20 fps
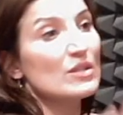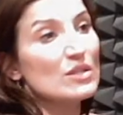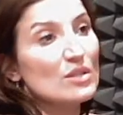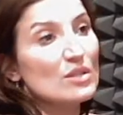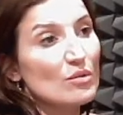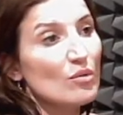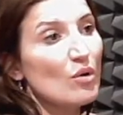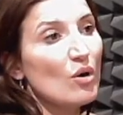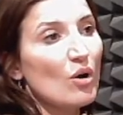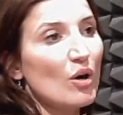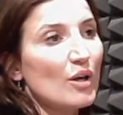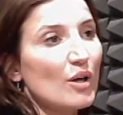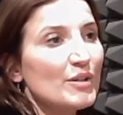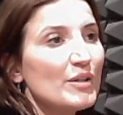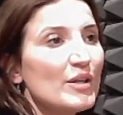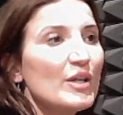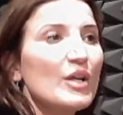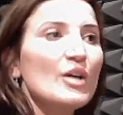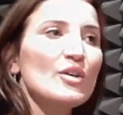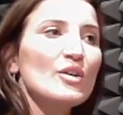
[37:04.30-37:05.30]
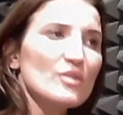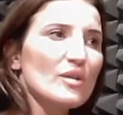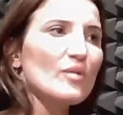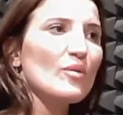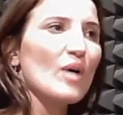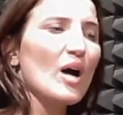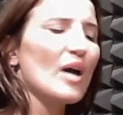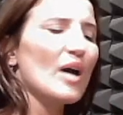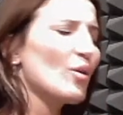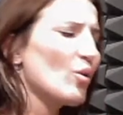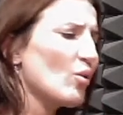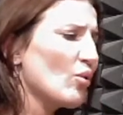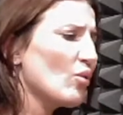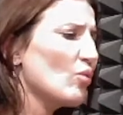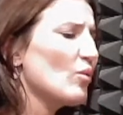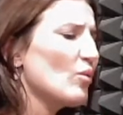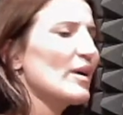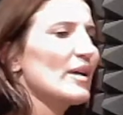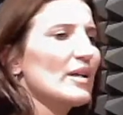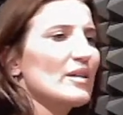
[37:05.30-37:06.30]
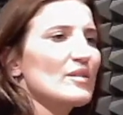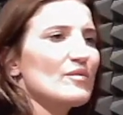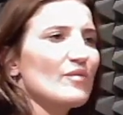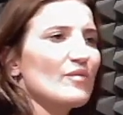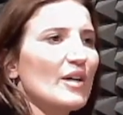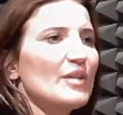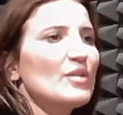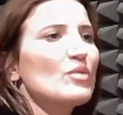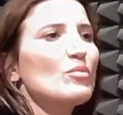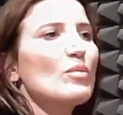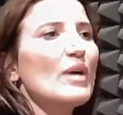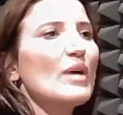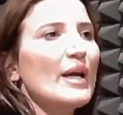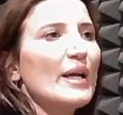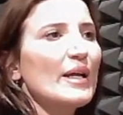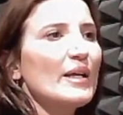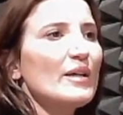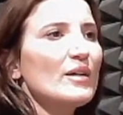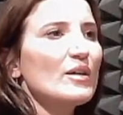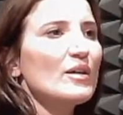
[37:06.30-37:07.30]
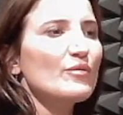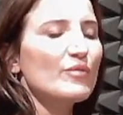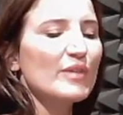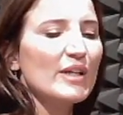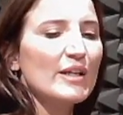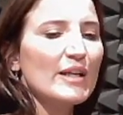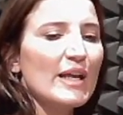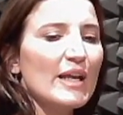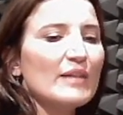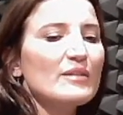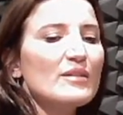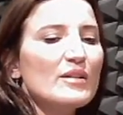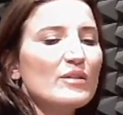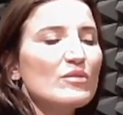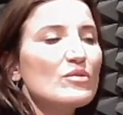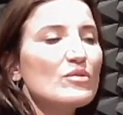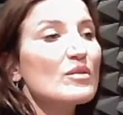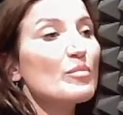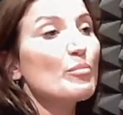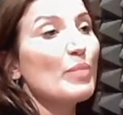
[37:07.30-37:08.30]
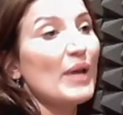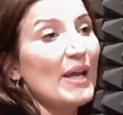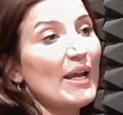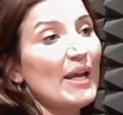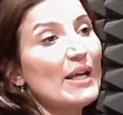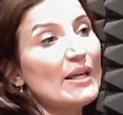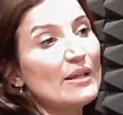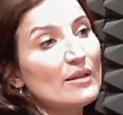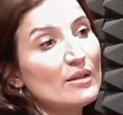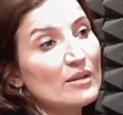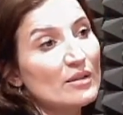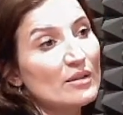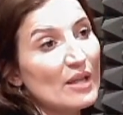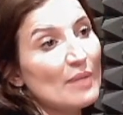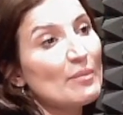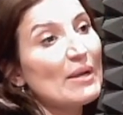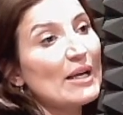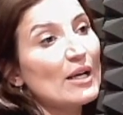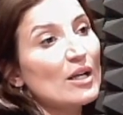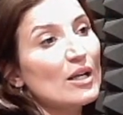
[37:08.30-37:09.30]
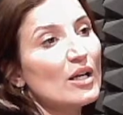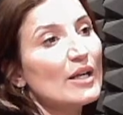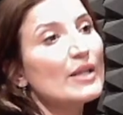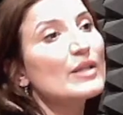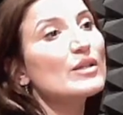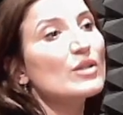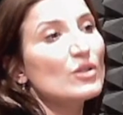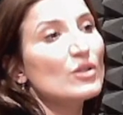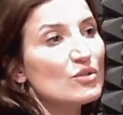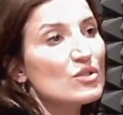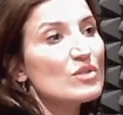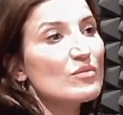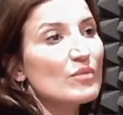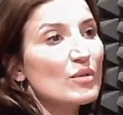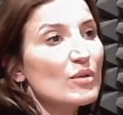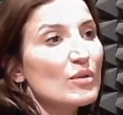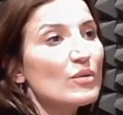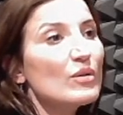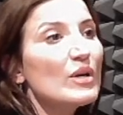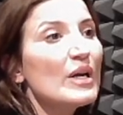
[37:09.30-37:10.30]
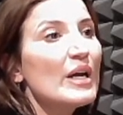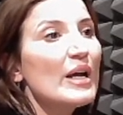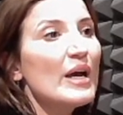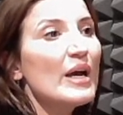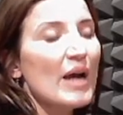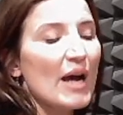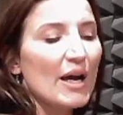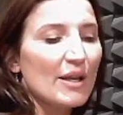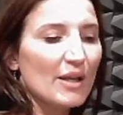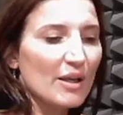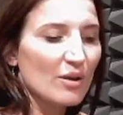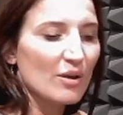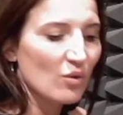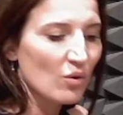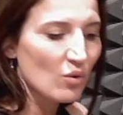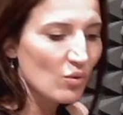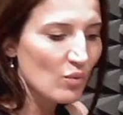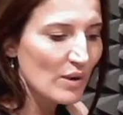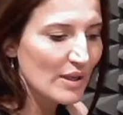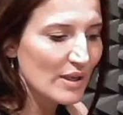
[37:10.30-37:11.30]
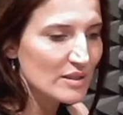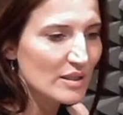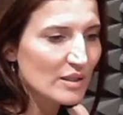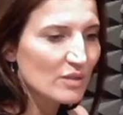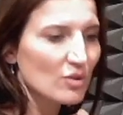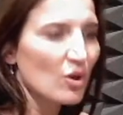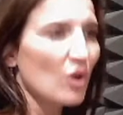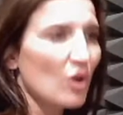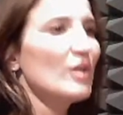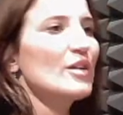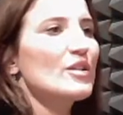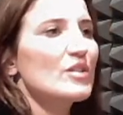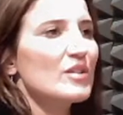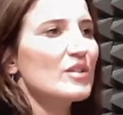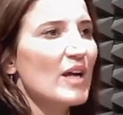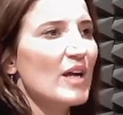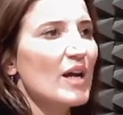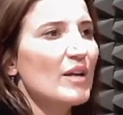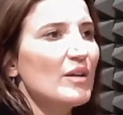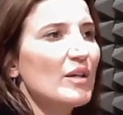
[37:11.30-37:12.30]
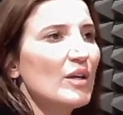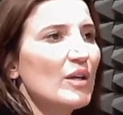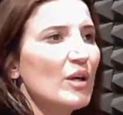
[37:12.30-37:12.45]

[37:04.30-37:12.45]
so on. So I always find a way of connecting to the pain that my client goes through, and I always acknowledge that.